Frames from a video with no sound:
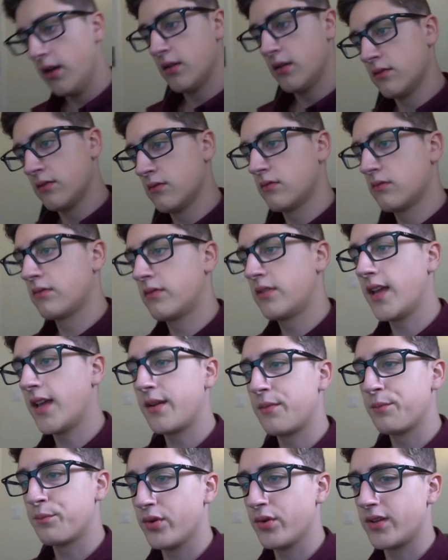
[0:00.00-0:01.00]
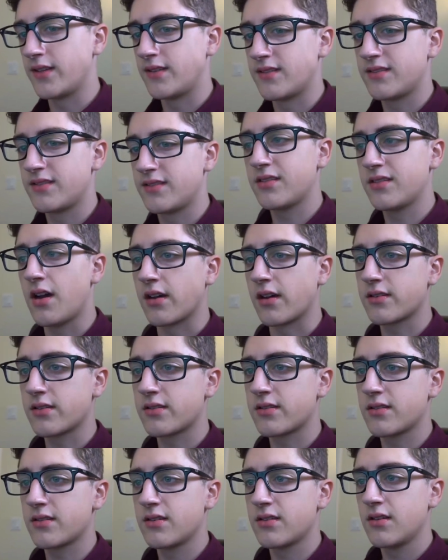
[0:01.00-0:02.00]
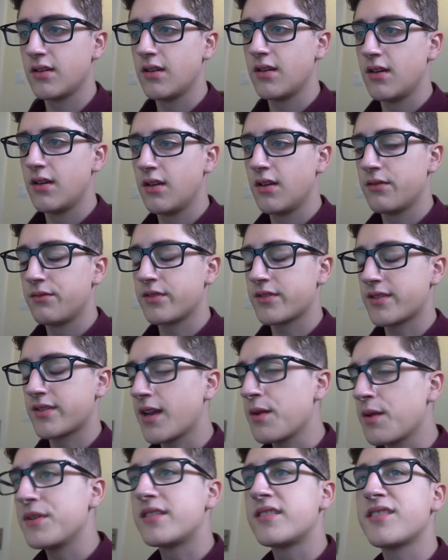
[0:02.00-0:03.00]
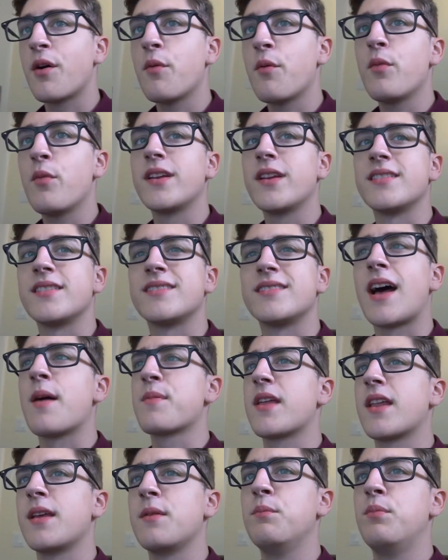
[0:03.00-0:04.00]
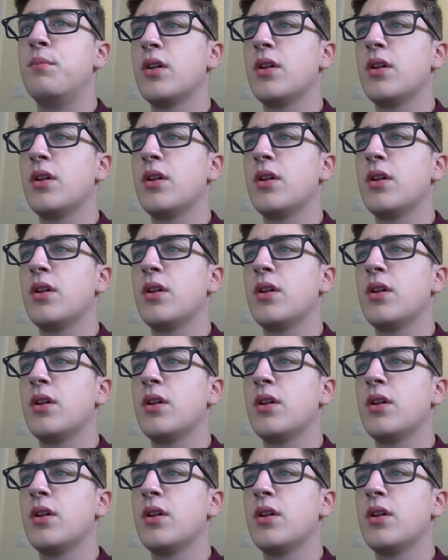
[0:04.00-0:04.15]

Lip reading: According to the Oxford Dictionary, the definition of hypocritical